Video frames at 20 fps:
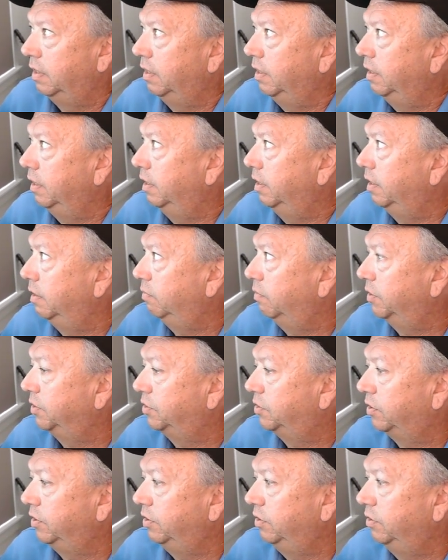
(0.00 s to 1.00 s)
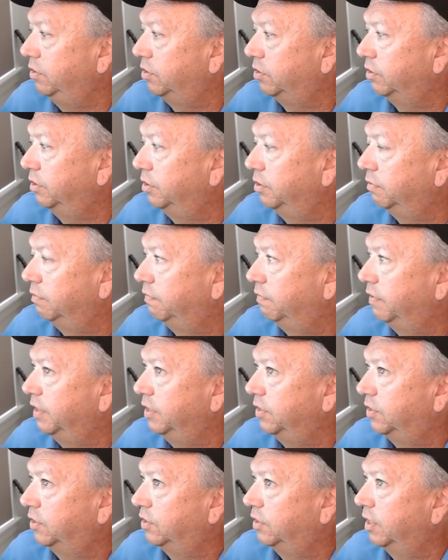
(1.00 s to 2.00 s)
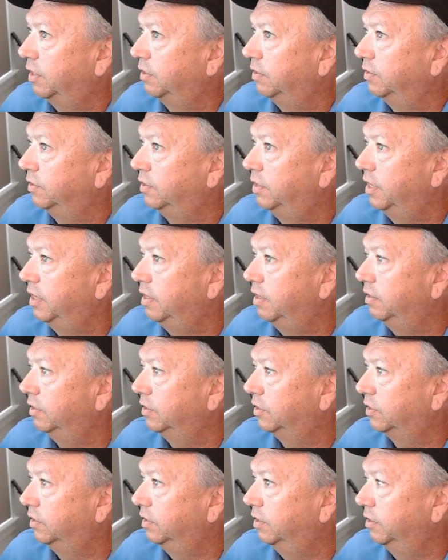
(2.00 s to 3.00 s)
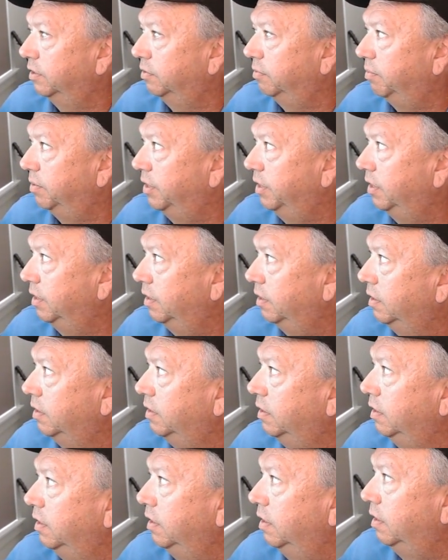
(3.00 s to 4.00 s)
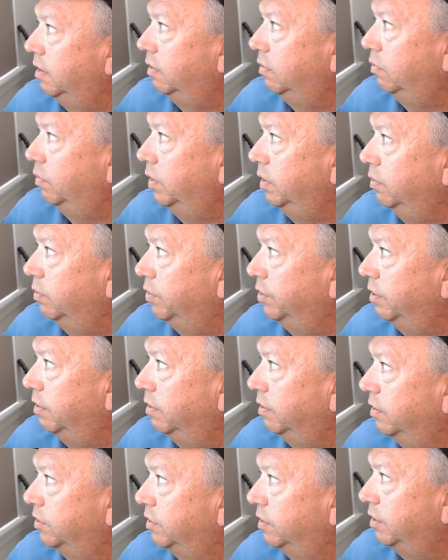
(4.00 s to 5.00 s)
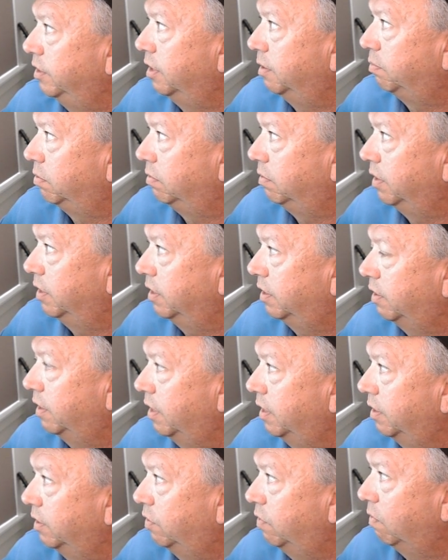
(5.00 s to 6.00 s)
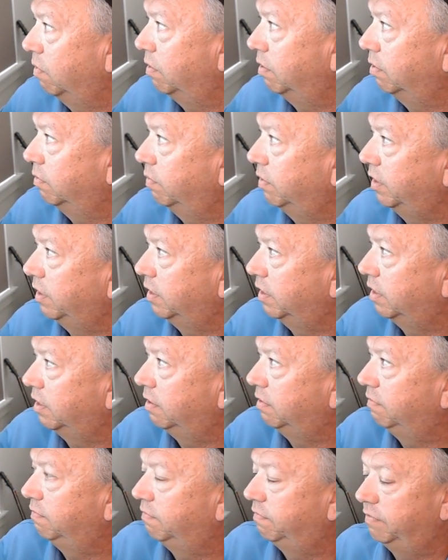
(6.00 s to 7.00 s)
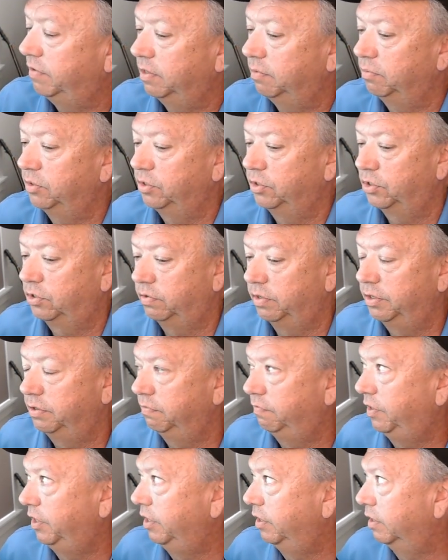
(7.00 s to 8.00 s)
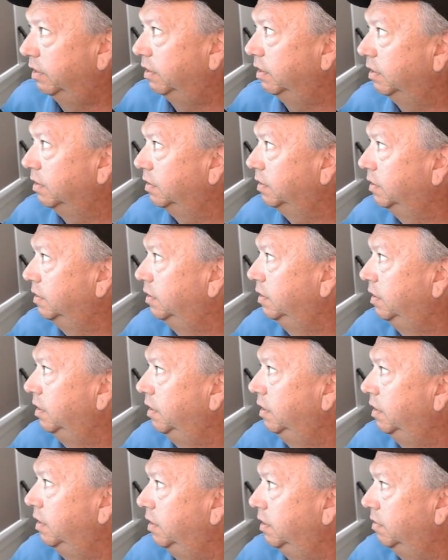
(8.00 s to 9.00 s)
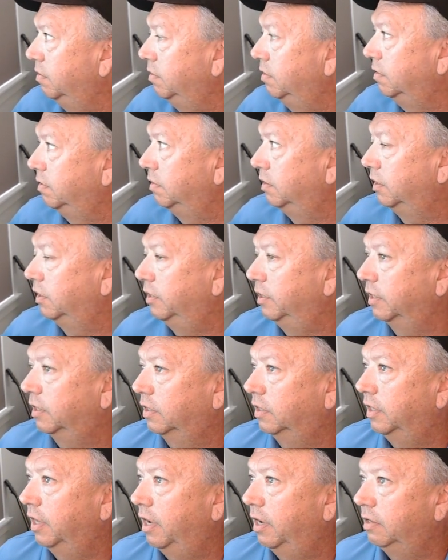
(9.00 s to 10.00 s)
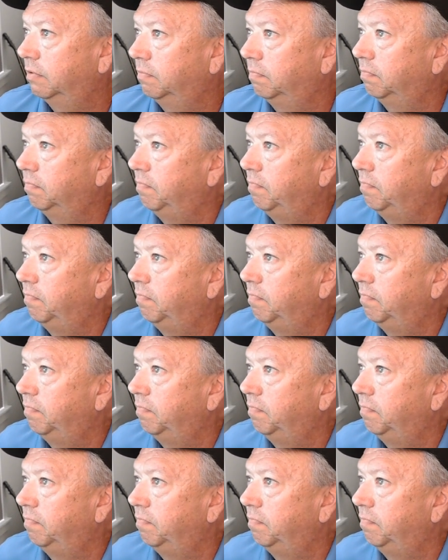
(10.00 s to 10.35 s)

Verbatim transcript: And once the user interface settles down just a little bit, we will notice in the upper right hand corner we have the administrative gear. Click that.